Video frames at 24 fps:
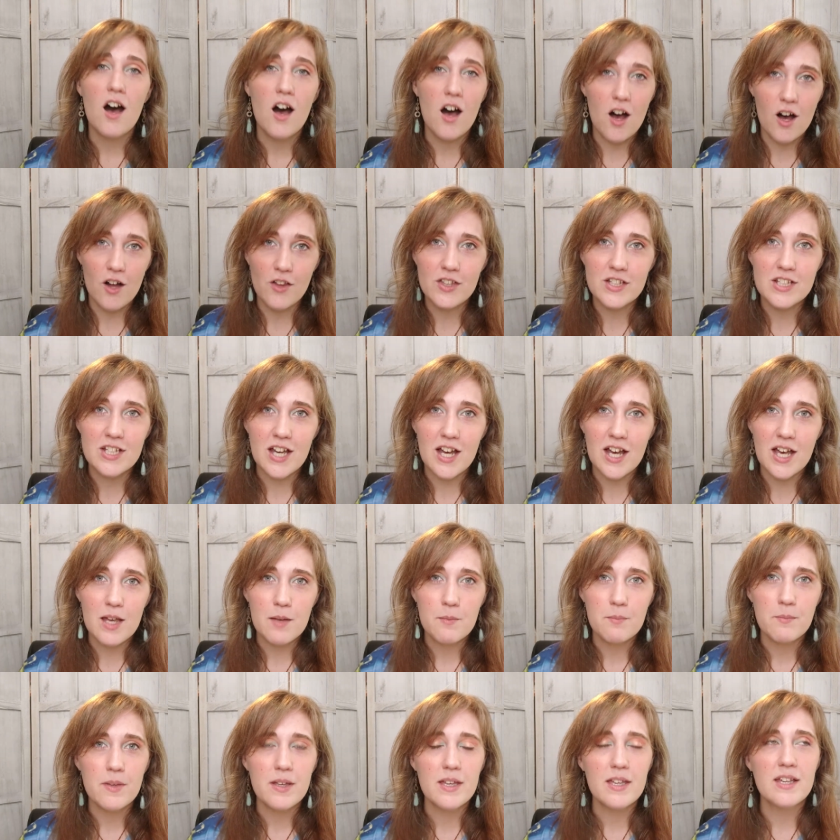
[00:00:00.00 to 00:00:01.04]
all the
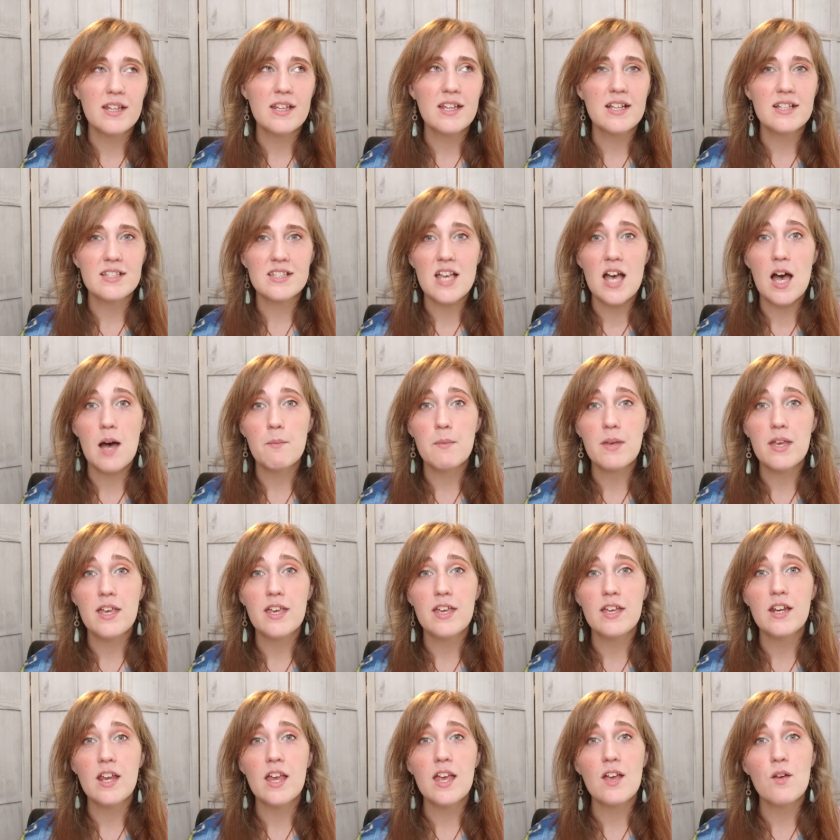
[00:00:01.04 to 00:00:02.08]
time. It has come
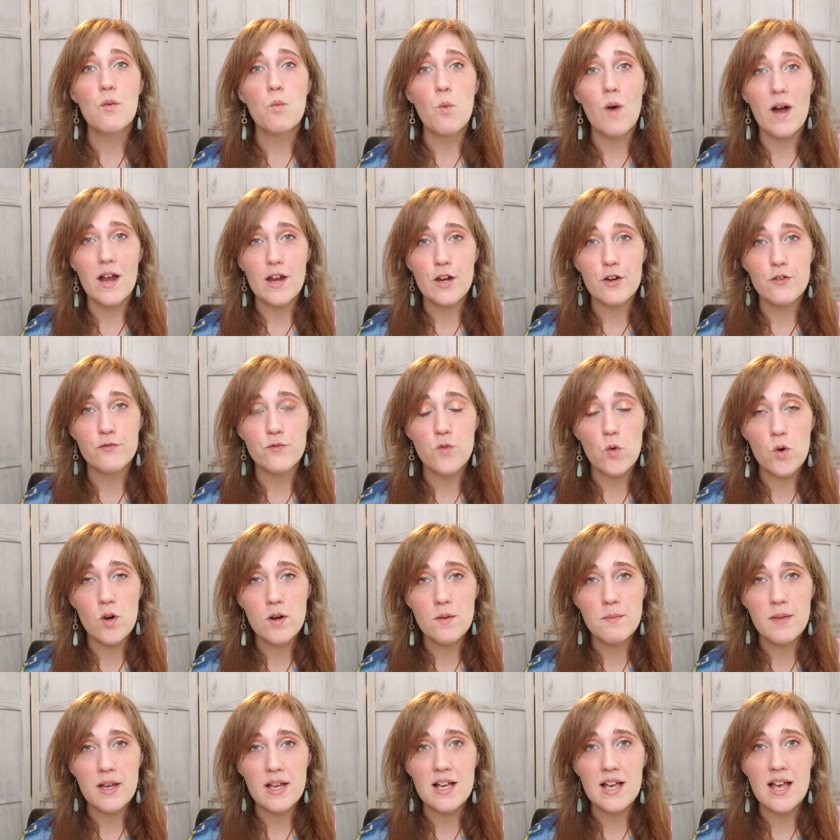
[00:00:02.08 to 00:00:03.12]
in a wire
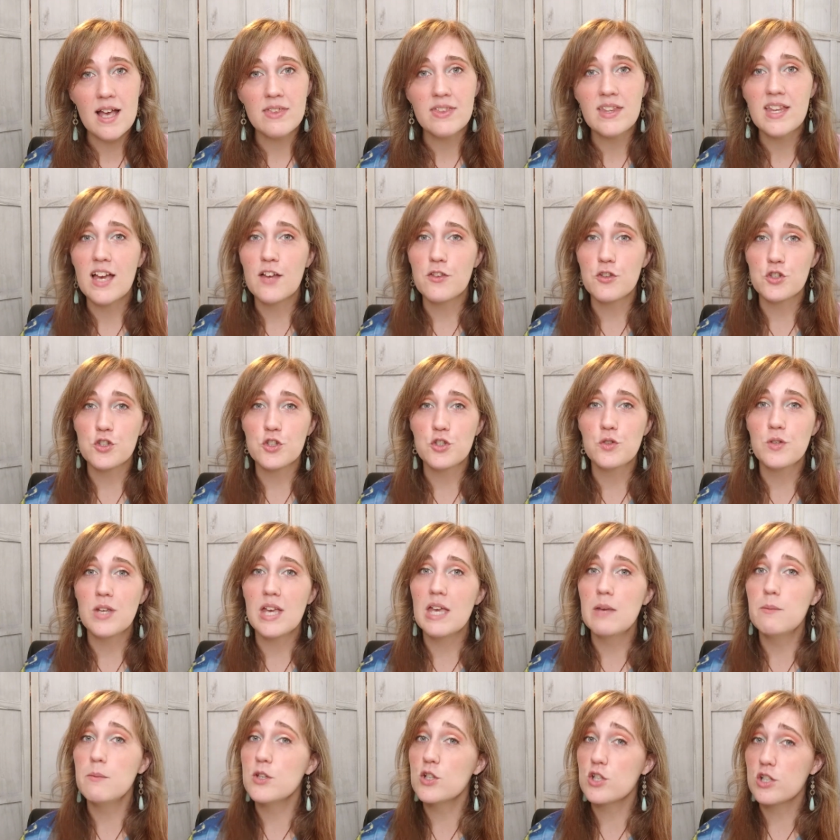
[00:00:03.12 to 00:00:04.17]
form. The other two
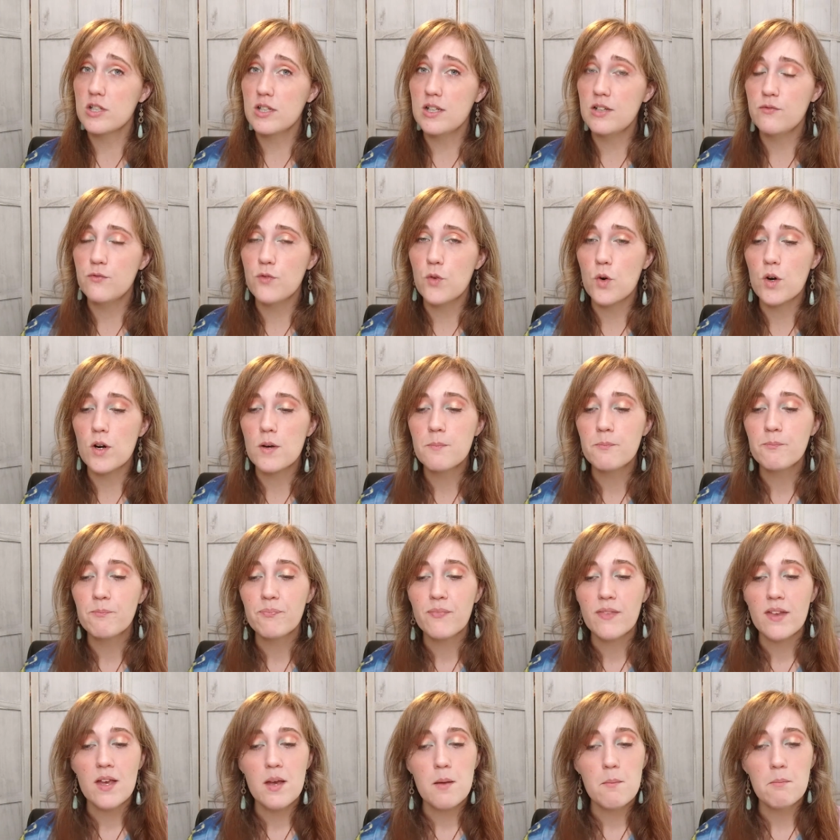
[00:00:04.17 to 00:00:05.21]
came in sheet form.
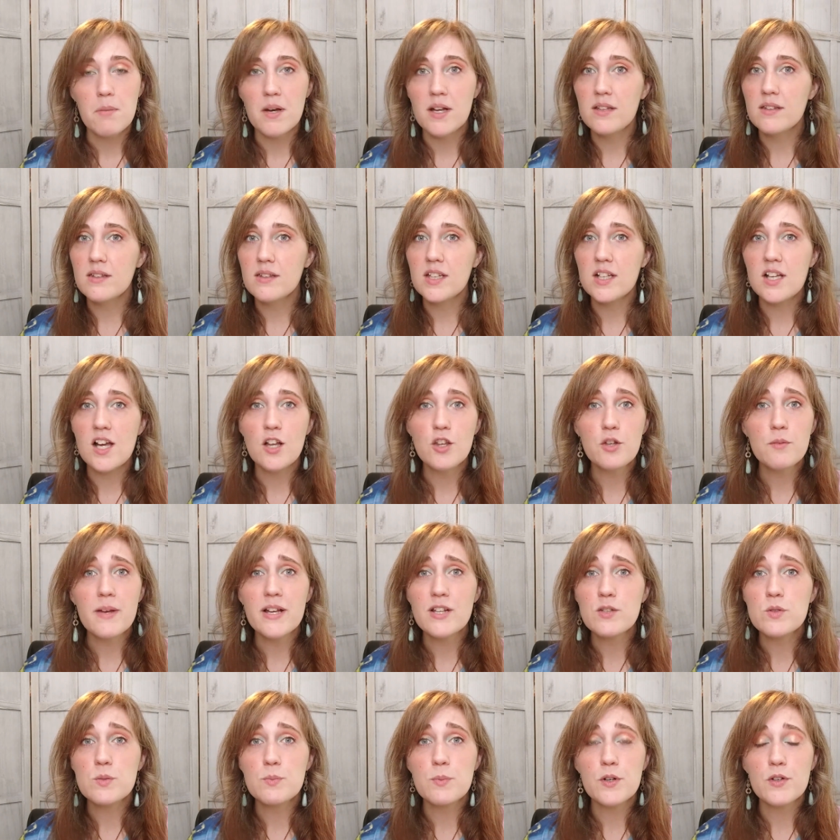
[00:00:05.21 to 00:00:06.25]
But the color
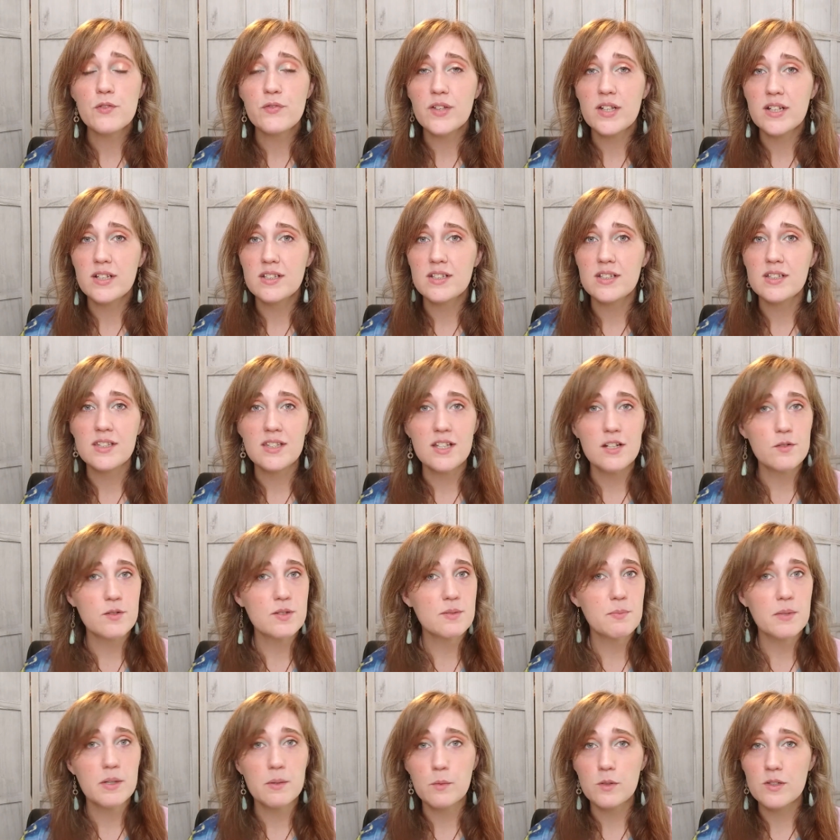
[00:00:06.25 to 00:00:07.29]
match was perfect. There
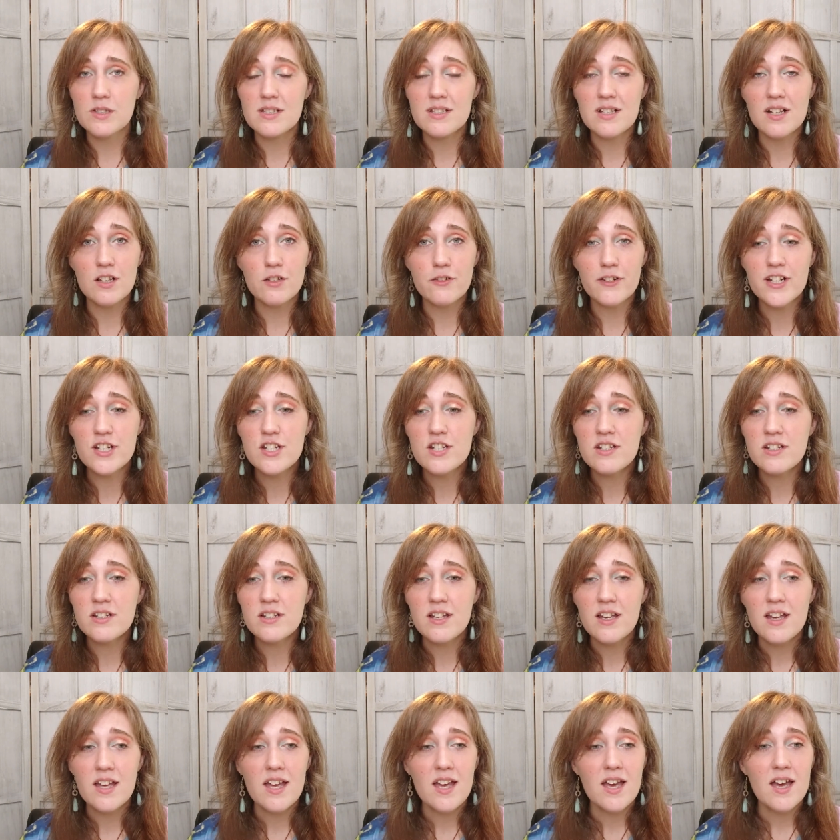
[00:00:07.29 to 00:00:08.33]
was minimal
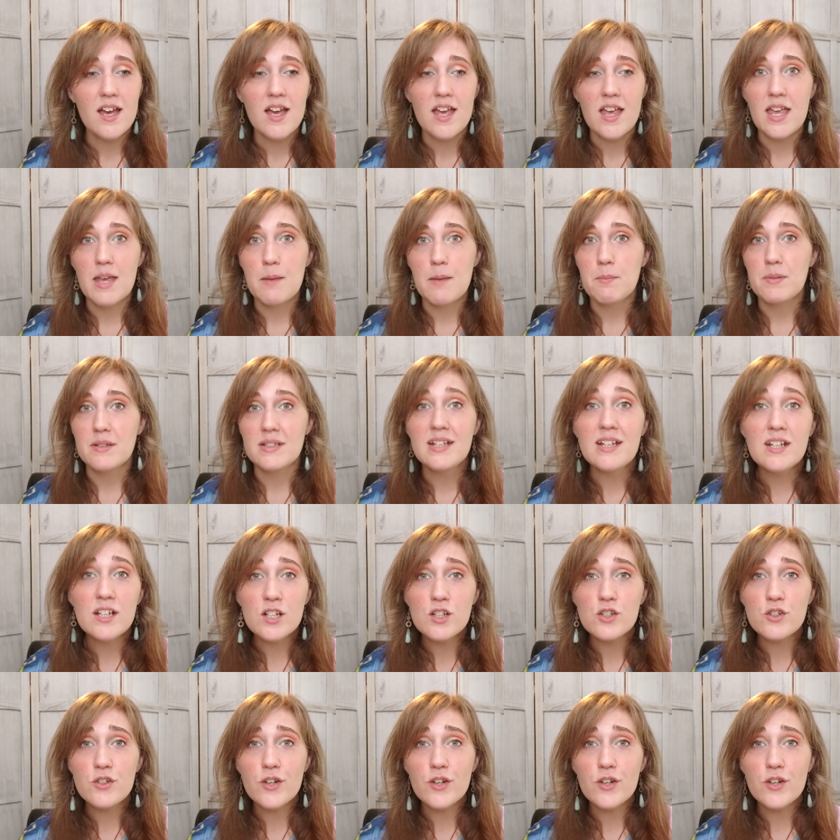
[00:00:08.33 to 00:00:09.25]
discoloration. It patinaed